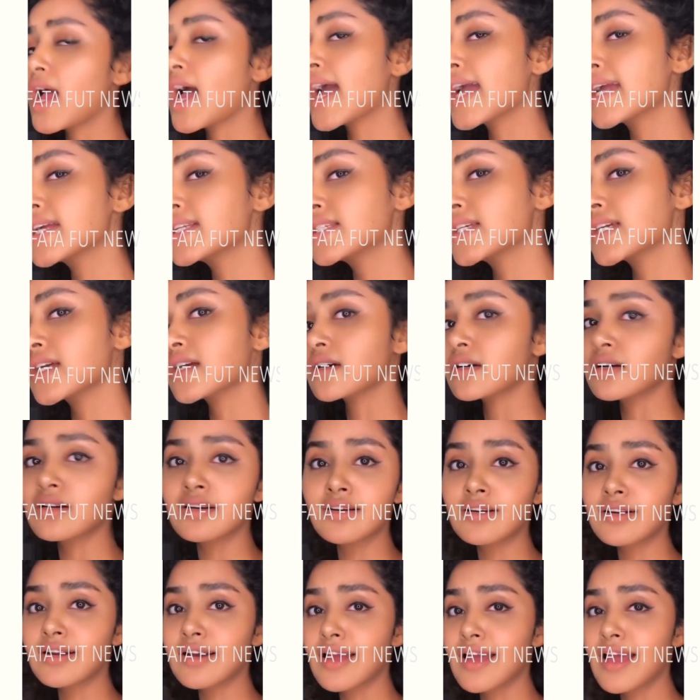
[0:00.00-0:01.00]
right
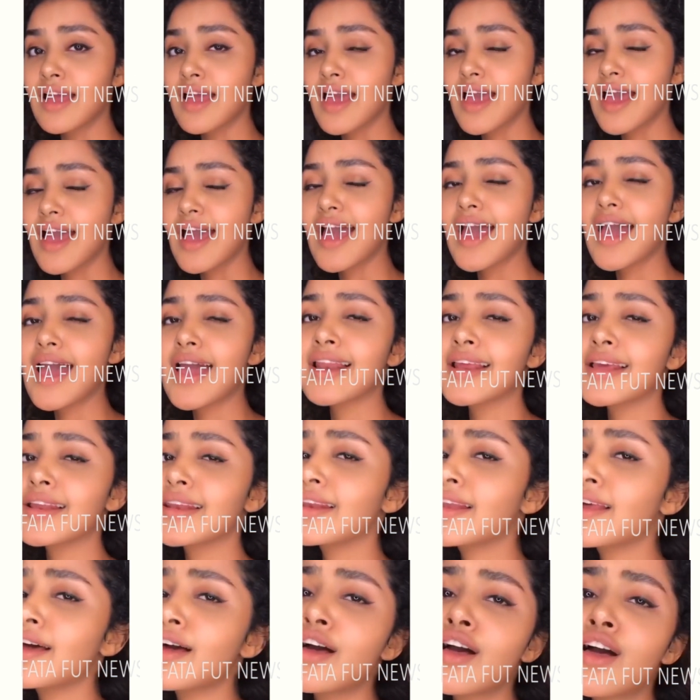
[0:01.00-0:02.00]
here. And
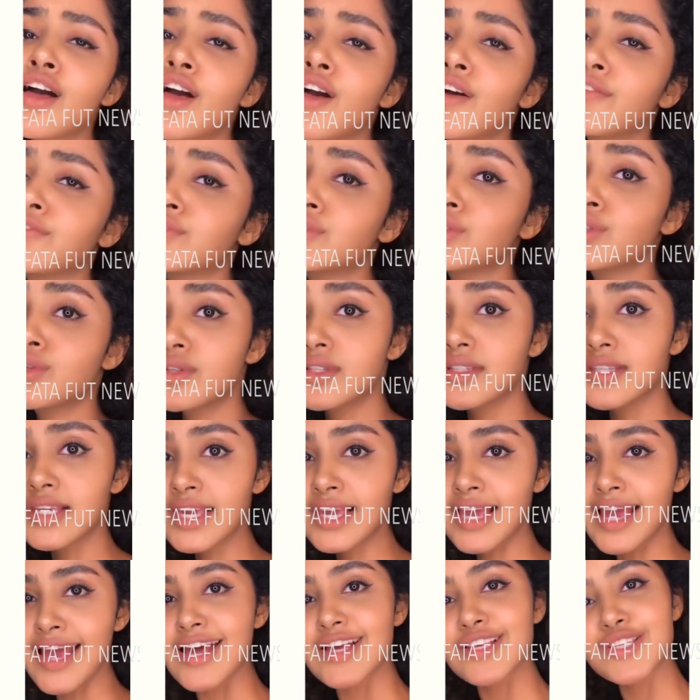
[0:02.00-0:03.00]
I love to
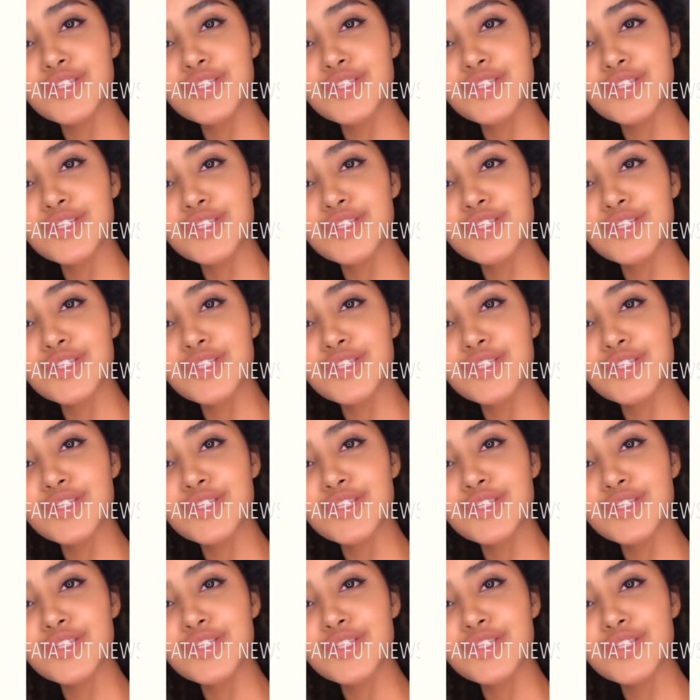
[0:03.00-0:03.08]
sing